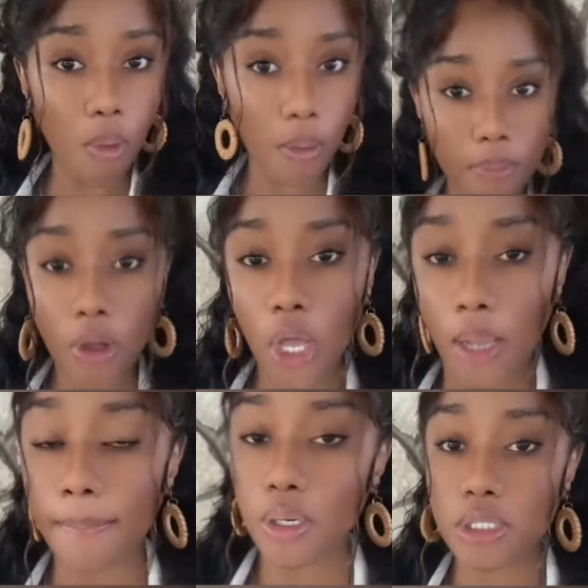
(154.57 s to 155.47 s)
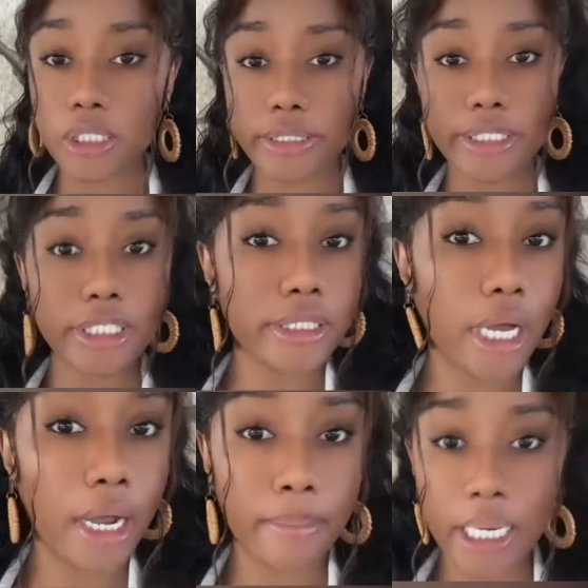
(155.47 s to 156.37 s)
up, but she,
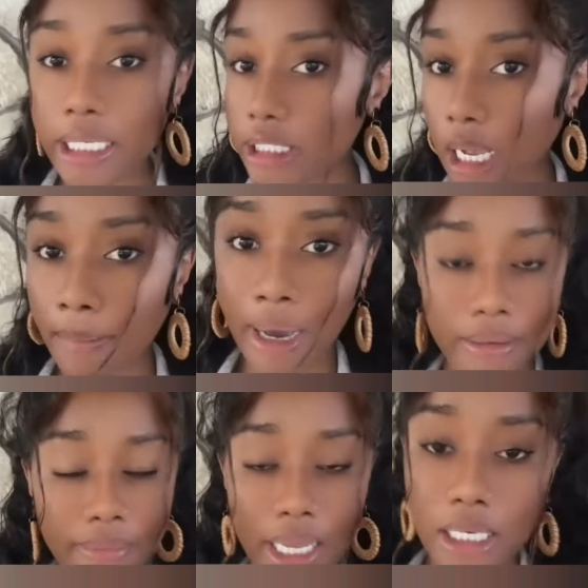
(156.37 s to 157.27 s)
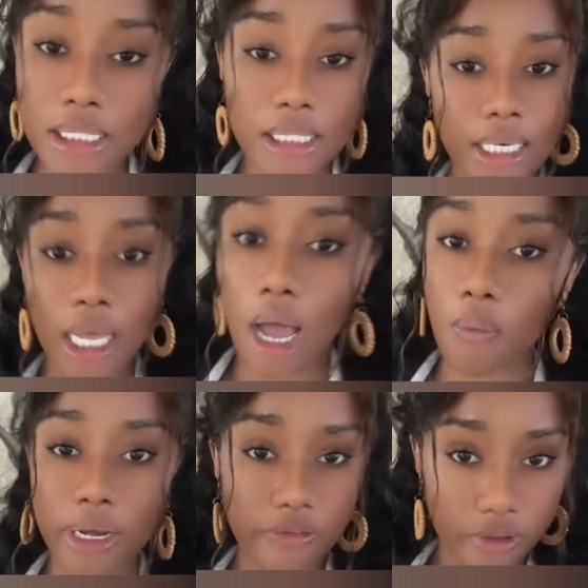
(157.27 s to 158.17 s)
her manager, bad mind, this and that, and
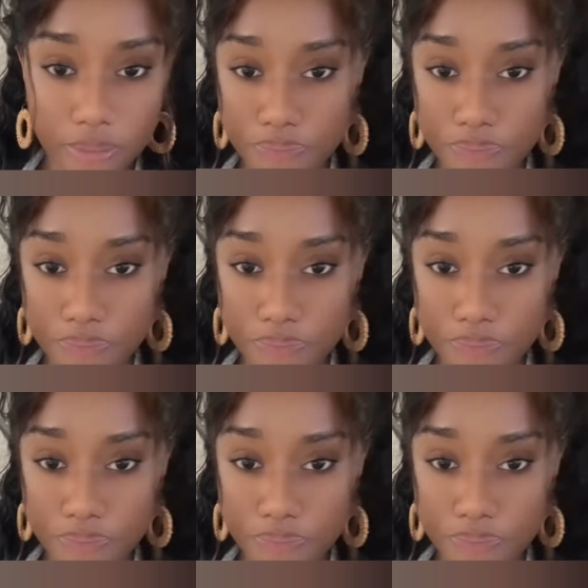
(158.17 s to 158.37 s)
whatever.